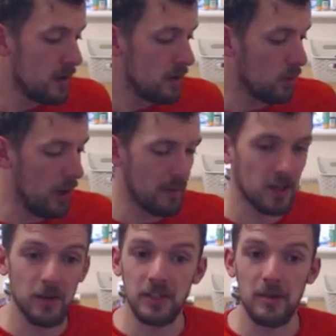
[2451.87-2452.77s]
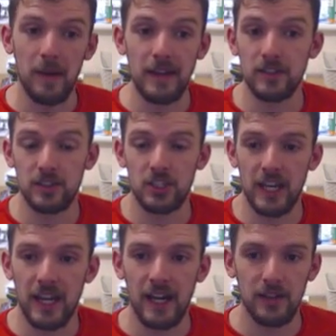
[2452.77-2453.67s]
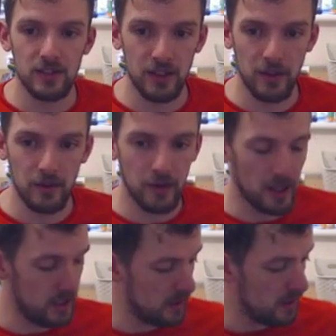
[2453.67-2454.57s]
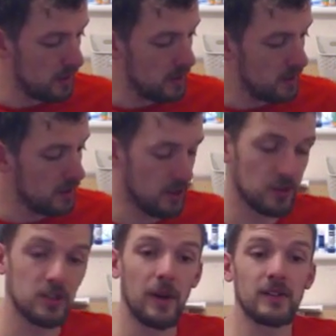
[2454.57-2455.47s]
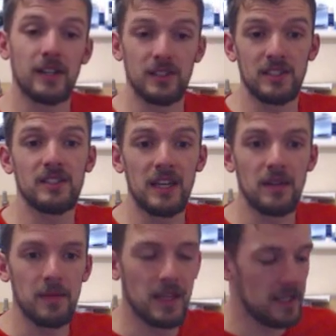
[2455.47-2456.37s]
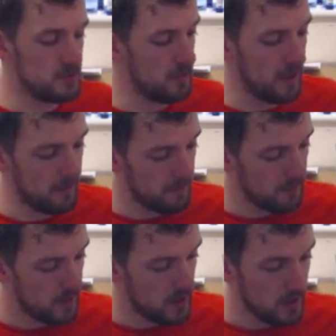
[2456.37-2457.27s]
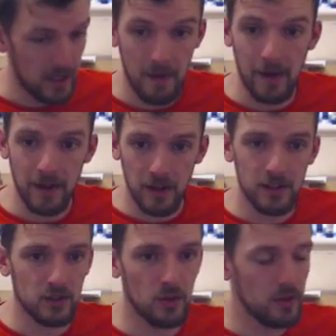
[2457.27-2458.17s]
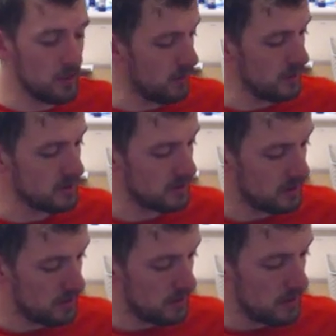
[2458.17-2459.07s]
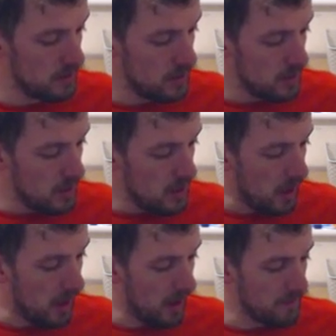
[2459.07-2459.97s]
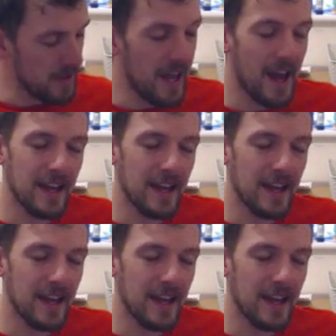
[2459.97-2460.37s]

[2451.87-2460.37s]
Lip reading: Warhammer community page, like to check it out. So you know, to actually see the minis. But yeah, man, no, it's cool. No worries. Yeah,